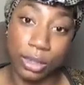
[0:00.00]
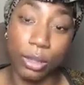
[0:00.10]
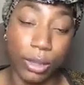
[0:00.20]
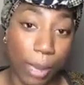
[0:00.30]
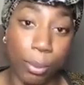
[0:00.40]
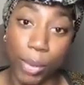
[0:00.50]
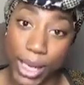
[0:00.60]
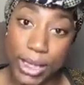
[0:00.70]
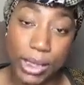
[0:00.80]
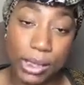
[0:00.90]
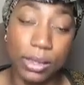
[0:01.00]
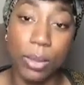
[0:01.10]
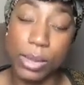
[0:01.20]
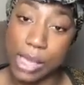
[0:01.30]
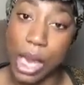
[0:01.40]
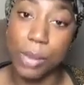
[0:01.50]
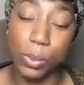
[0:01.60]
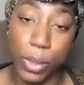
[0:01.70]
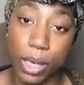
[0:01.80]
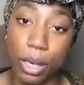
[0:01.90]
you know, like Brandy, there were times
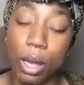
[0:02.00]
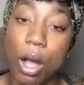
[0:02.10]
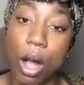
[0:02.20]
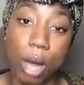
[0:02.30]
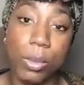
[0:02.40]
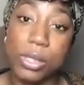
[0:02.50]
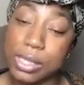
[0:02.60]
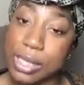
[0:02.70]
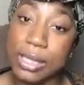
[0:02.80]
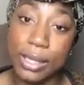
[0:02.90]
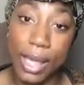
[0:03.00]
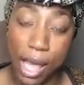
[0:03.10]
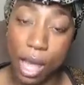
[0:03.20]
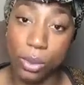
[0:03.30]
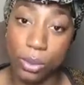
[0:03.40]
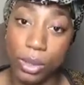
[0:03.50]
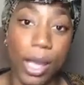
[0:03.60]
where almost doesn't count.